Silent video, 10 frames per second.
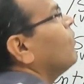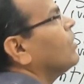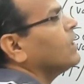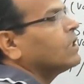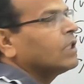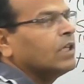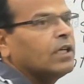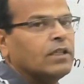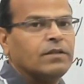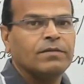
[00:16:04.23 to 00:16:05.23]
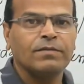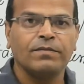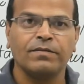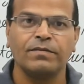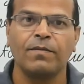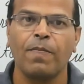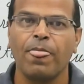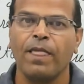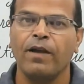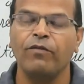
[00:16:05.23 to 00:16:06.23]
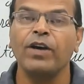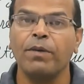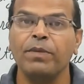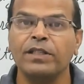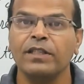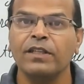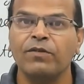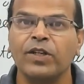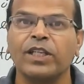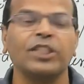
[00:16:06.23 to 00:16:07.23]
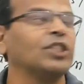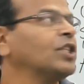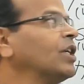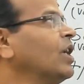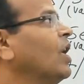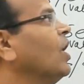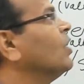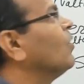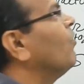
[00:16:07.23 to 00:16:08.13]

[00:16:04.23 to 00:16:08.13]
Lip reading: signal. We are mixing the voltage. So what